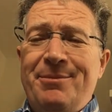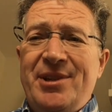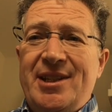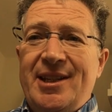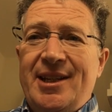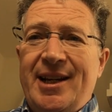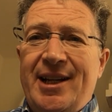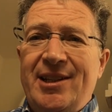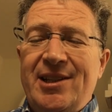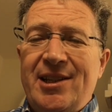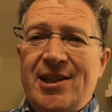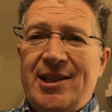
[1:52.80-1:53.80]
Mr.
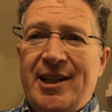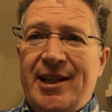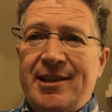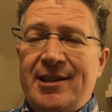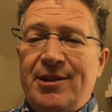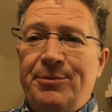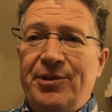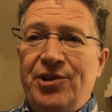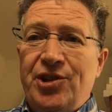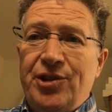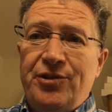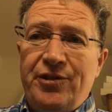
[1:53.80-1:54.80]
Hallis's class, some of the
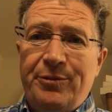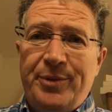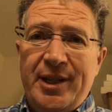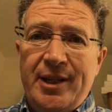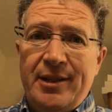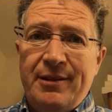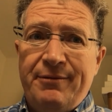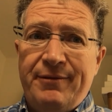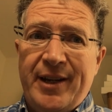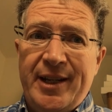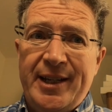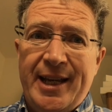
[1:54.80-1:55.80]
children have been
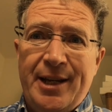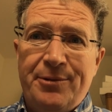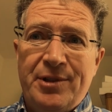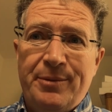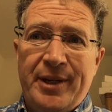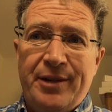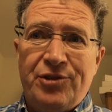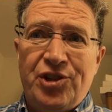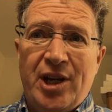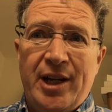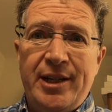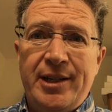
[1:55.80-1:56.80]
finding out about
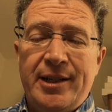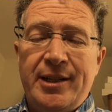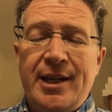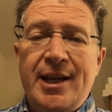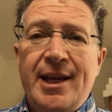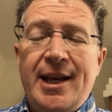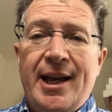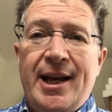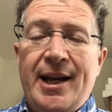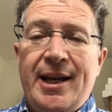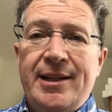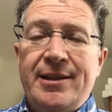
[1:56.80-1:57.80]
China,
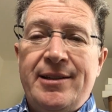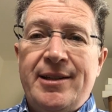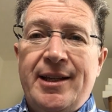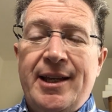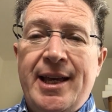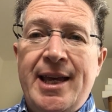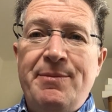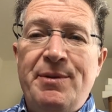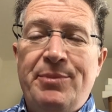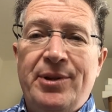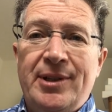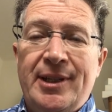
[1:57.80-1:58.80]
and Amy
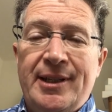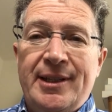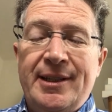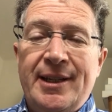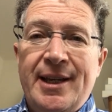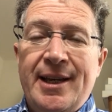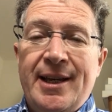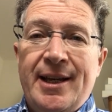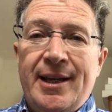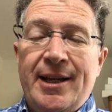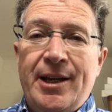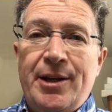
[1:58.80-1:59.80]
Butler
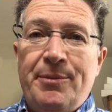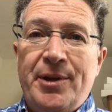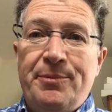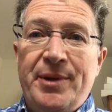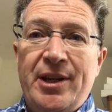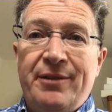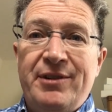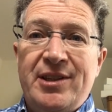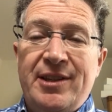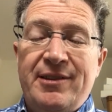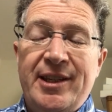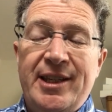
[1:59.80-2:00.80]
had been
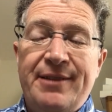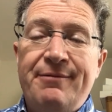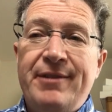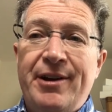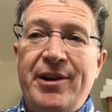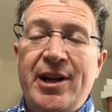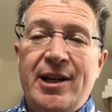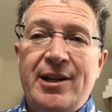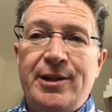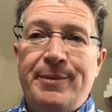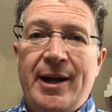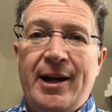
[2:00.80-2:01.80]
obviously thinking very
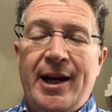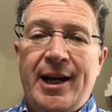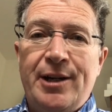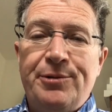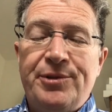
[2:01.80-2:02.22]
hard about how